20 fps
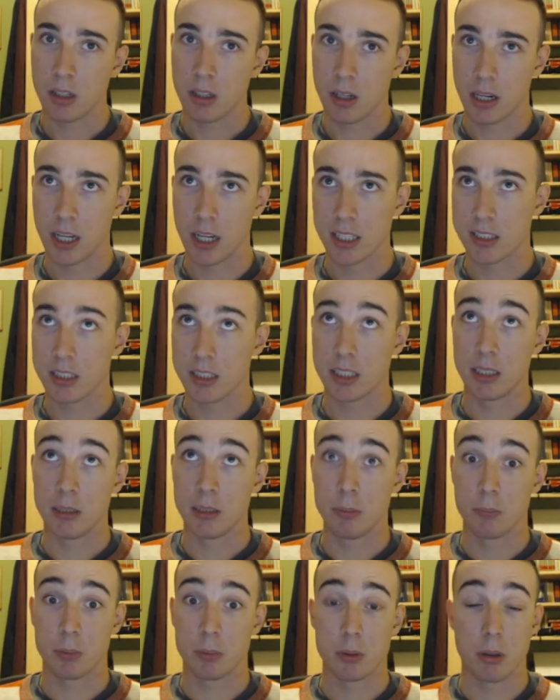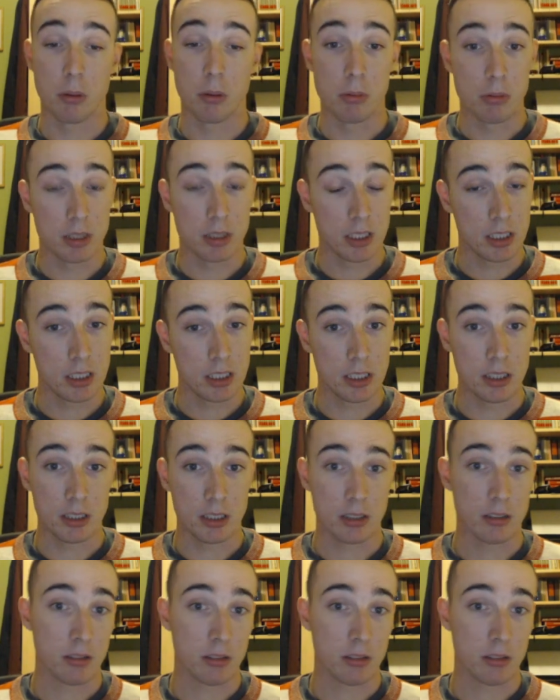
I guess he probably...